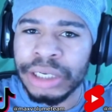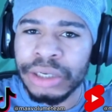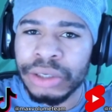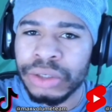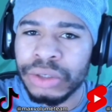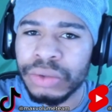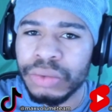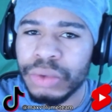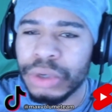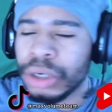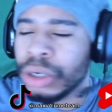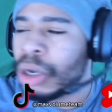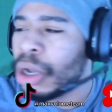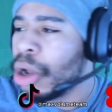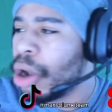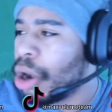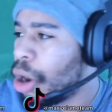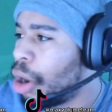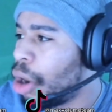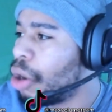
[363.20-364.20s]
someone,
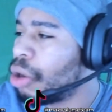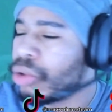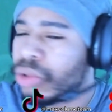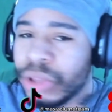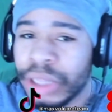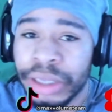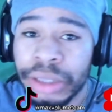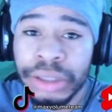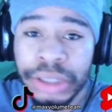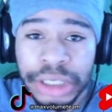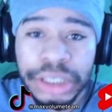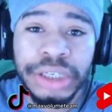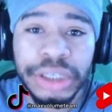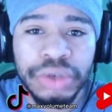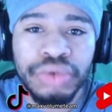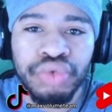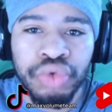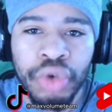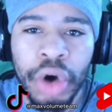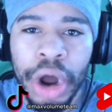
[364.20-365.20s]
this
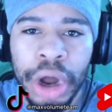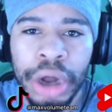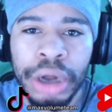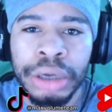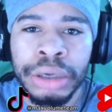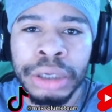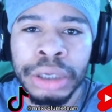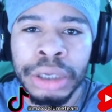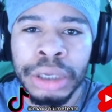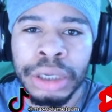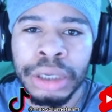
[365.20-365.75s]
is wrong.